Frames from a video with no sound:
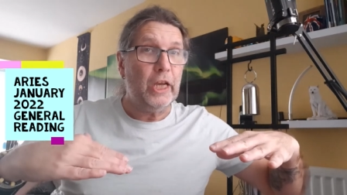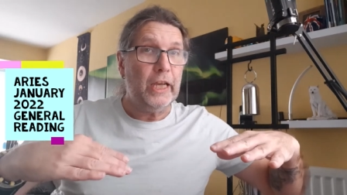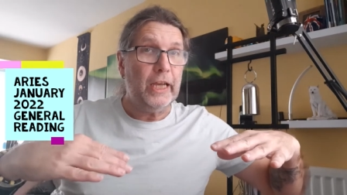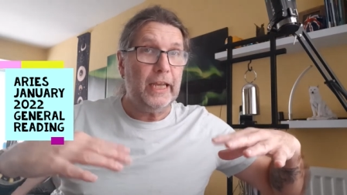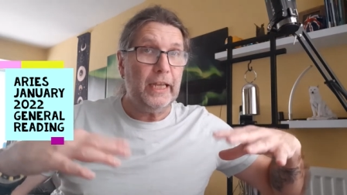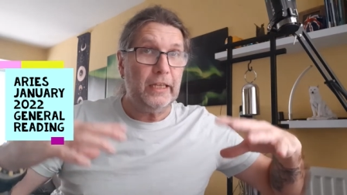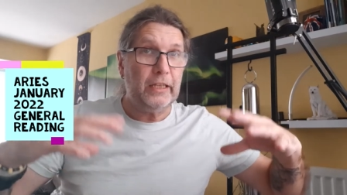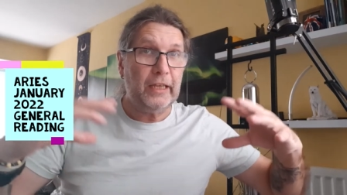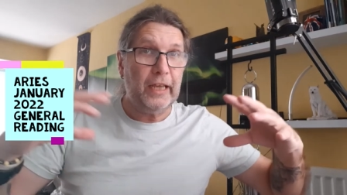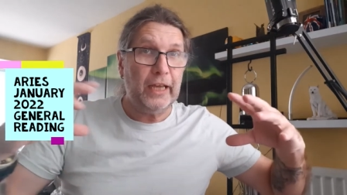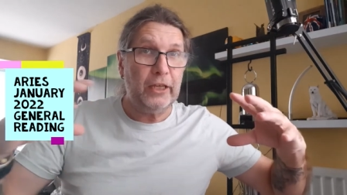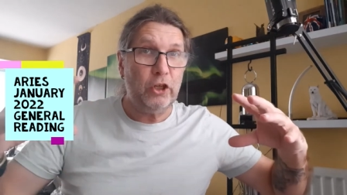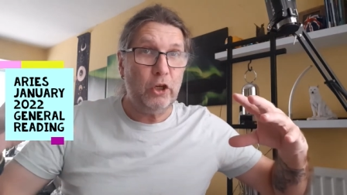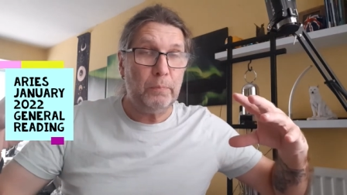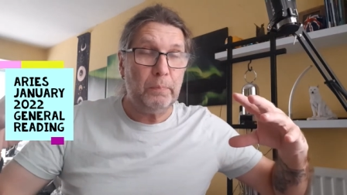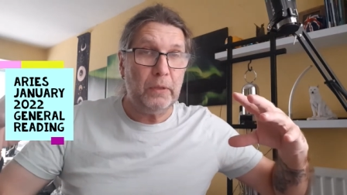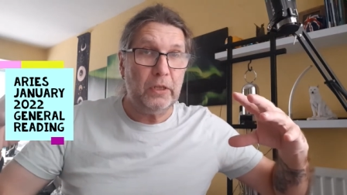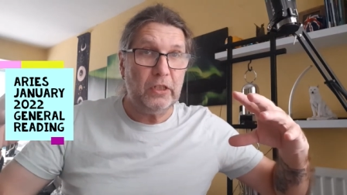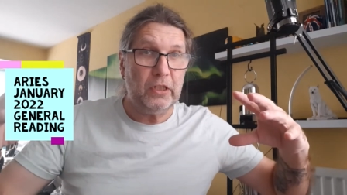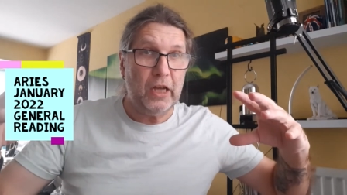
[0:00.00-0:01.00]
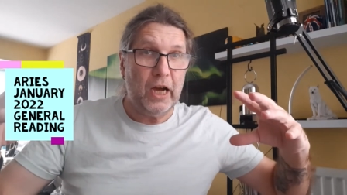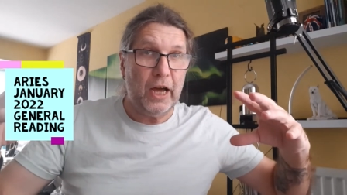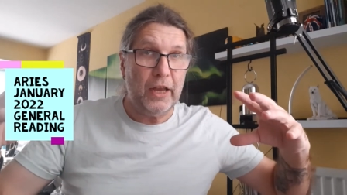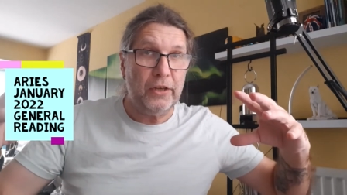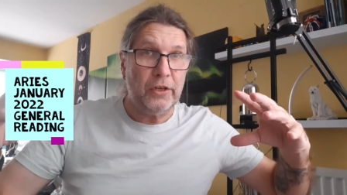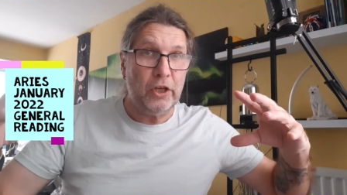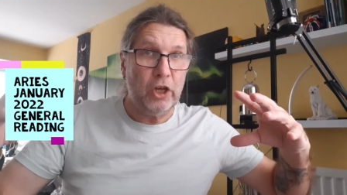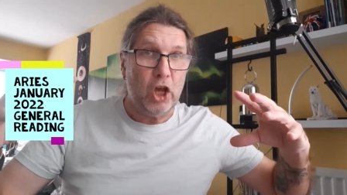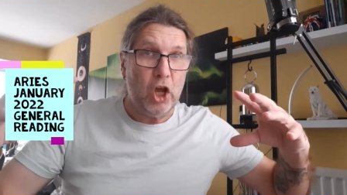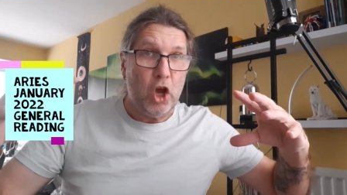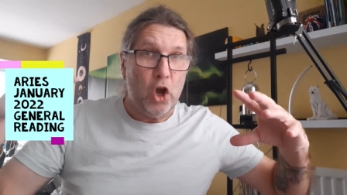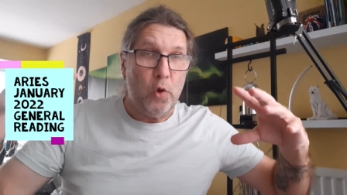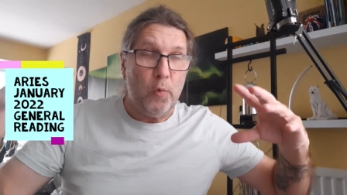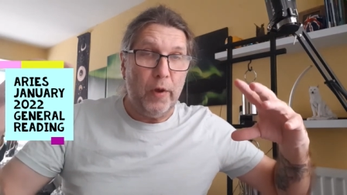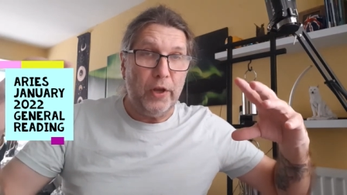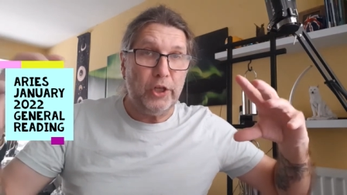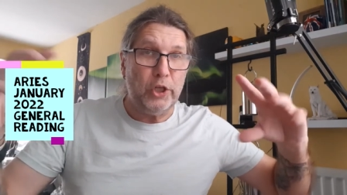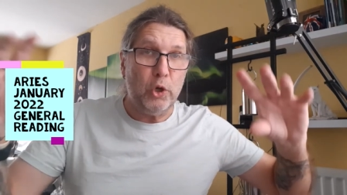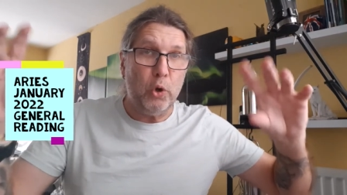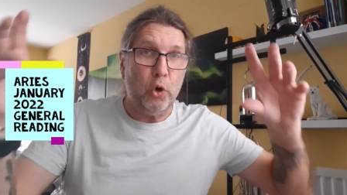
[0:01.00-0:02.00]
it cannot be done
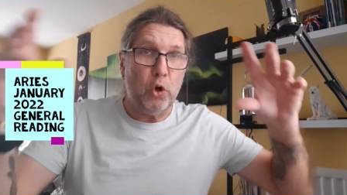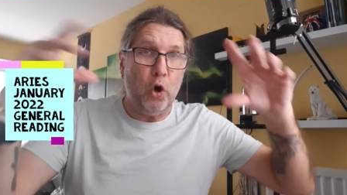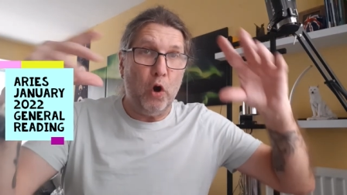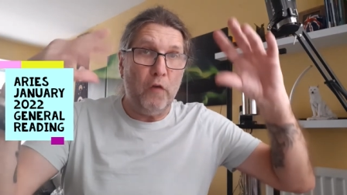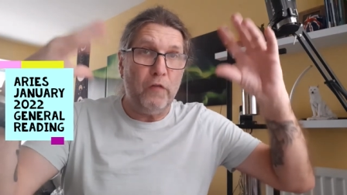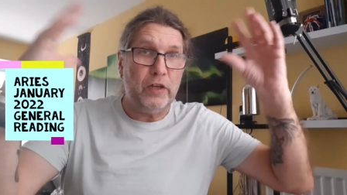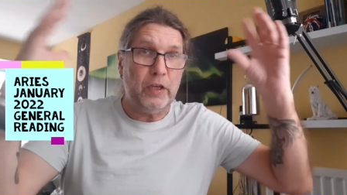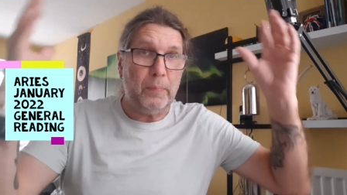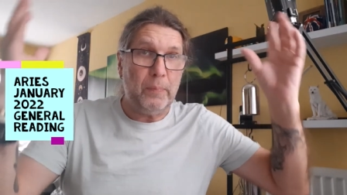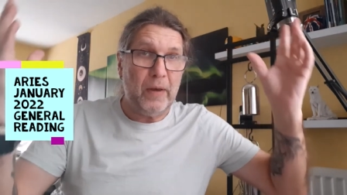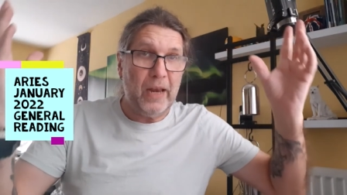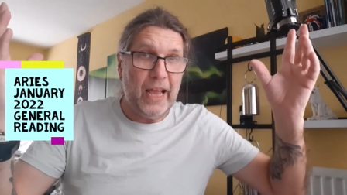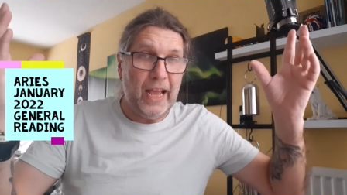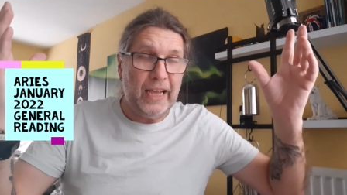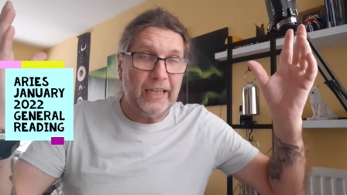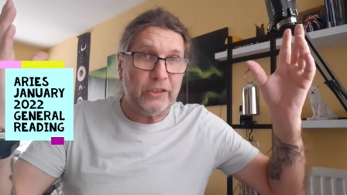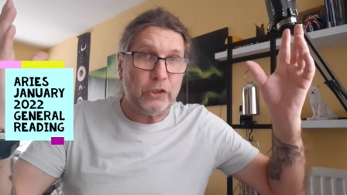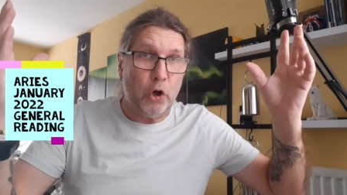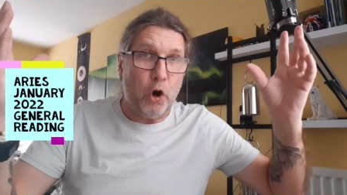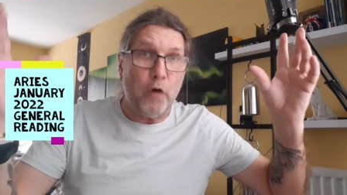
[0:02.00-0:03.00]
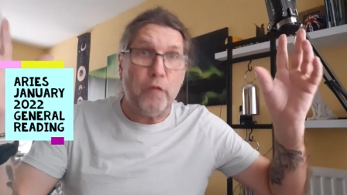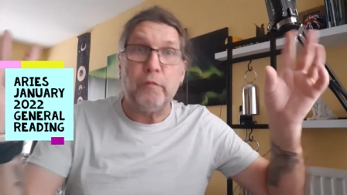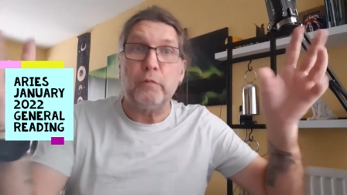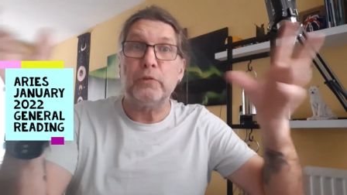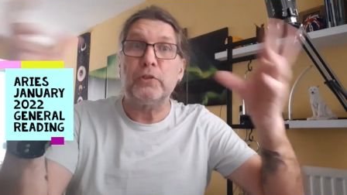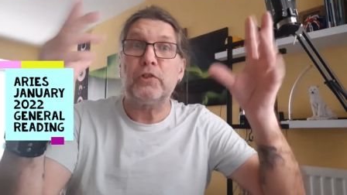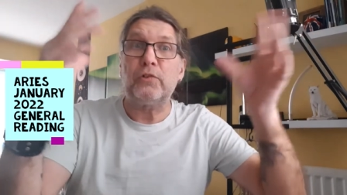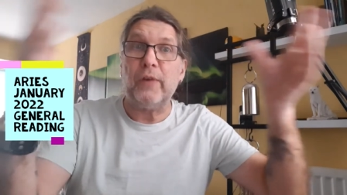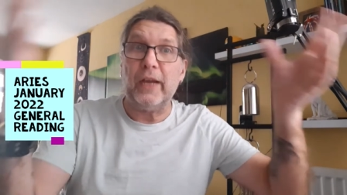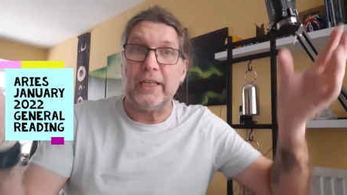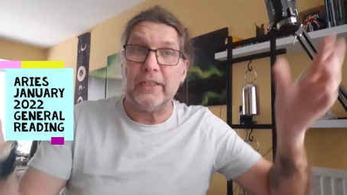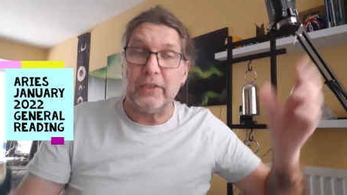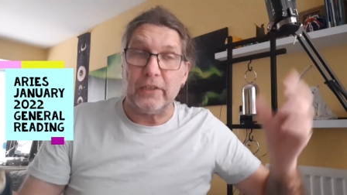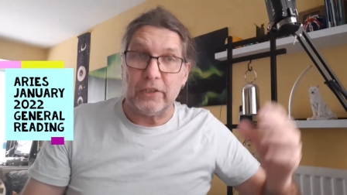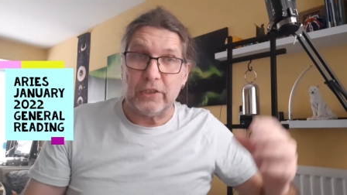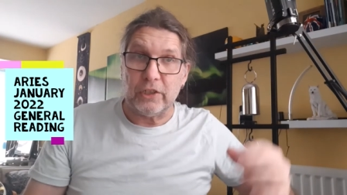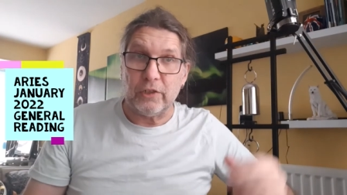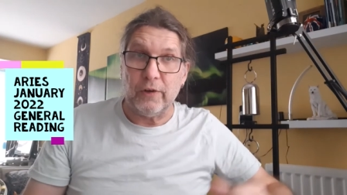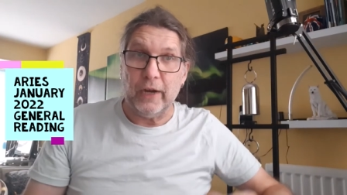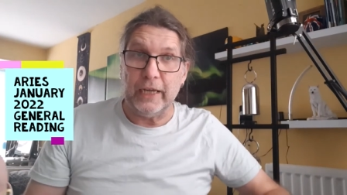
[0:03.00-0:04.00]
when you're all over the place or frustrated,
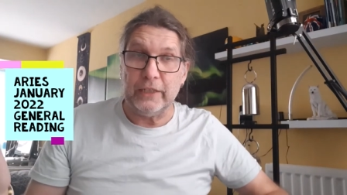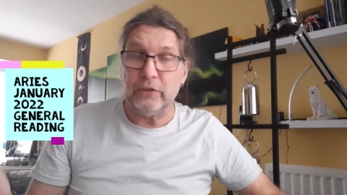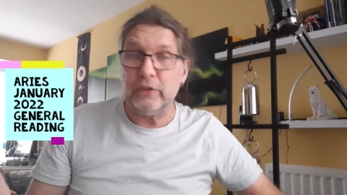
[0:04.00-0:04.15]
right?